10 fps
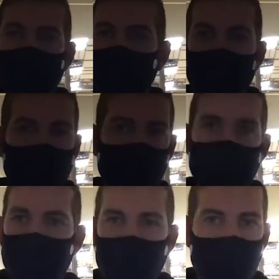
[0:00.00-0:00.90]
you
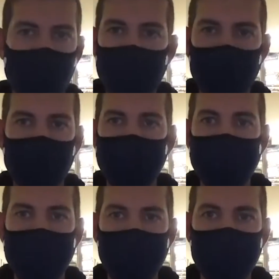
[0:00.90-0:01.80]
always are when you're in
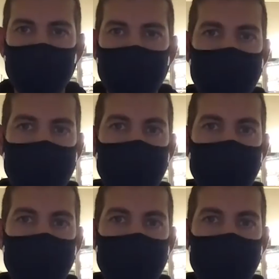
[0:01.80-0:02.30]
it, and it